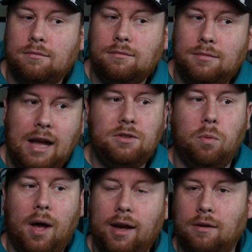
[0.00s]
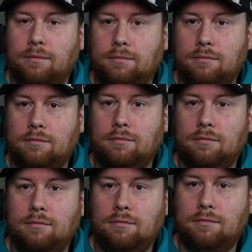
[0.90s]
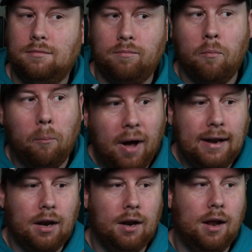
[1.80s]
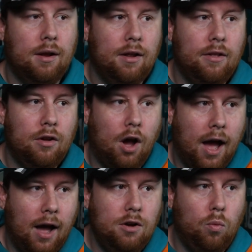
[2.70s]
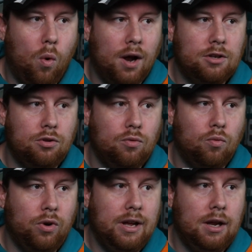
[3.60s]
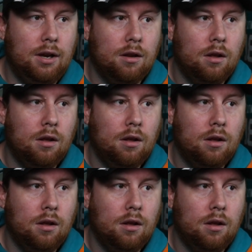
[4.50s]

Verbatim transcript: That's why. But I want to read